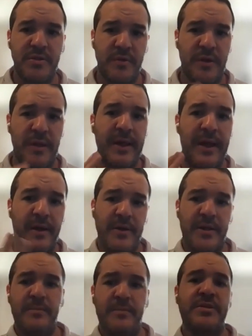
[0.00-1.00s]
So it
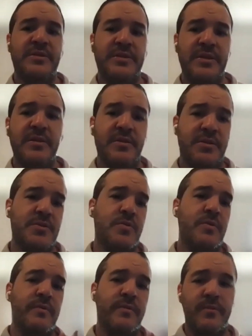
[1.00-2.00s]
allowed him to see the
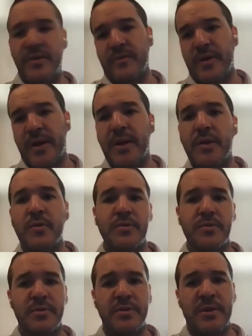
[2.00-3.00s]
story from different
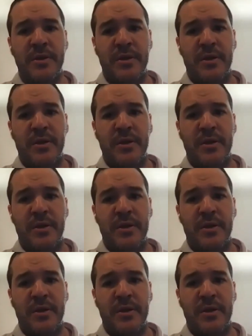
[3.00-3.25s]
angles.